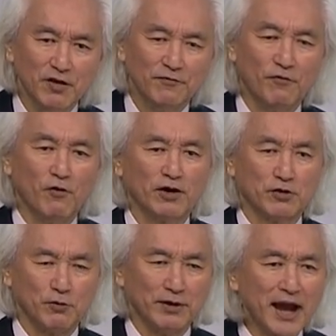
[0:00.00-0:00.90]
for
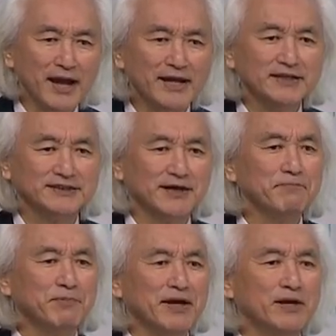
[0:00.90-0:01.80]
creating
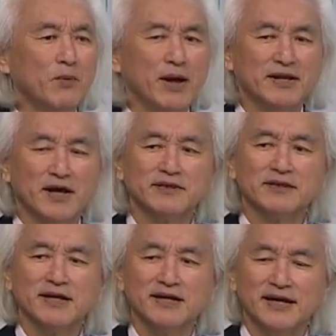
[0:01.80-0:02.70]
something when
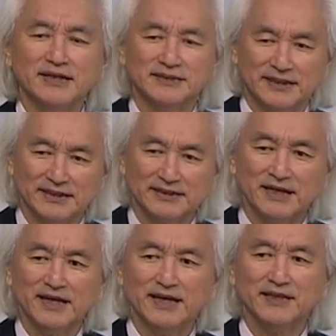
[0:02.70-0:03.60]
nothing exists
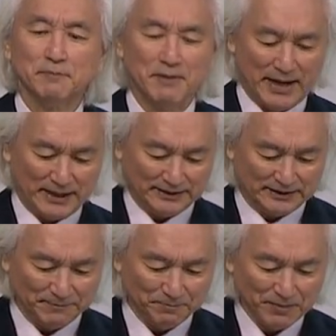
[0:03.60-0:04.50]
in the past.